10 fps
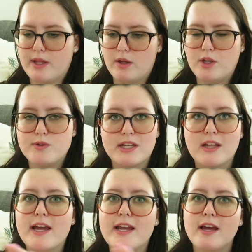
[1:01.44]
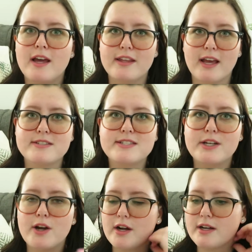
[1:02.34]
without using like the
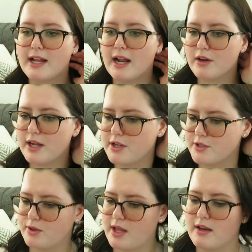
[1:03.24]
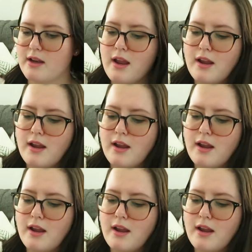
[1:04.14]
SD card and I don't know how to do that.